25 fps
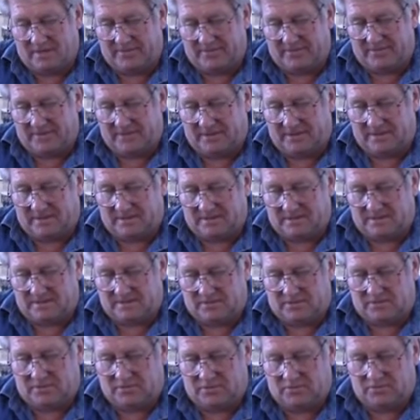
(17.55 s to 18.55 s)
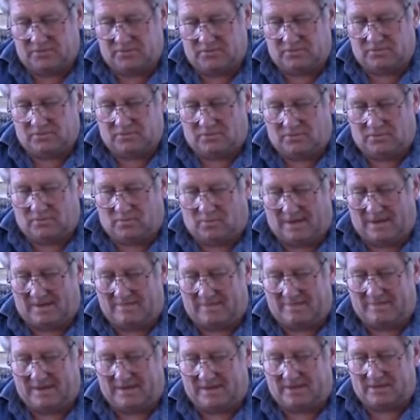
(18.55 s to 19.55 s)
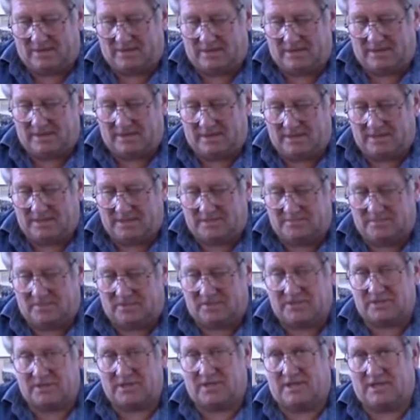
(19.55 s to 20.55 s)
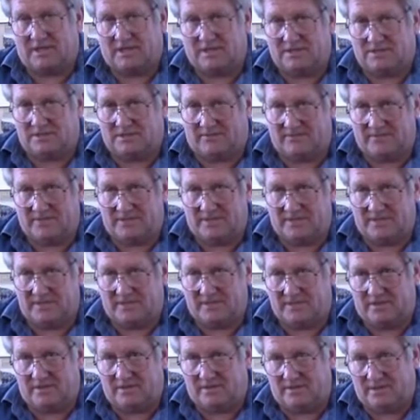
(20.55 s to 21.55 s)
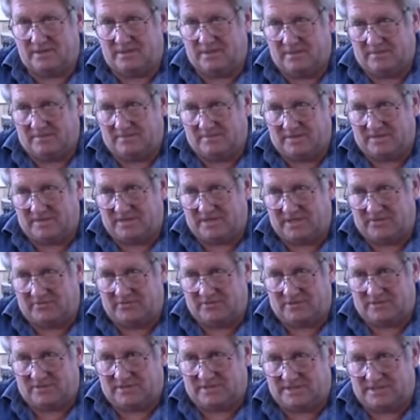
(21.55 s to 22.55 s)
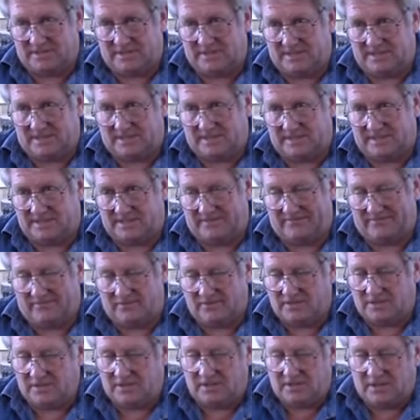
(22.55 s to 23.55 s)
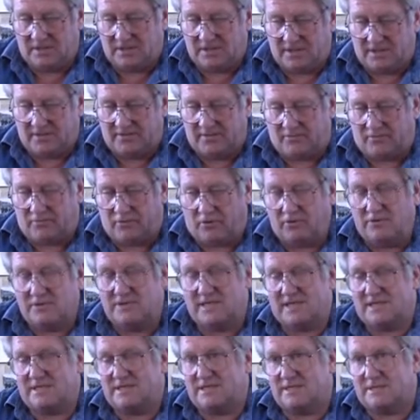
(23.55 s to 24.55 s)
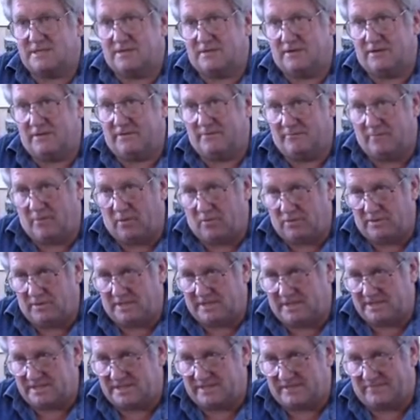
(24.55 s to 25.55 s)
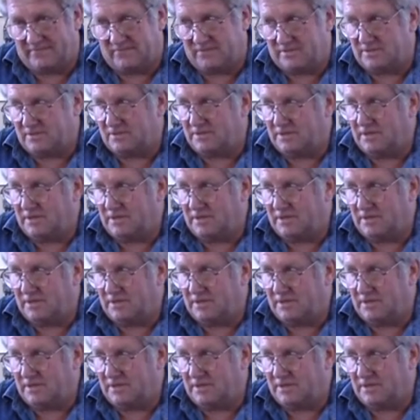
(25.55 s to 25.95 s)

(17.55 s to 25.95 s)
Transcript: thing to white metal in as much as obviously the material is different and the process of molding is different.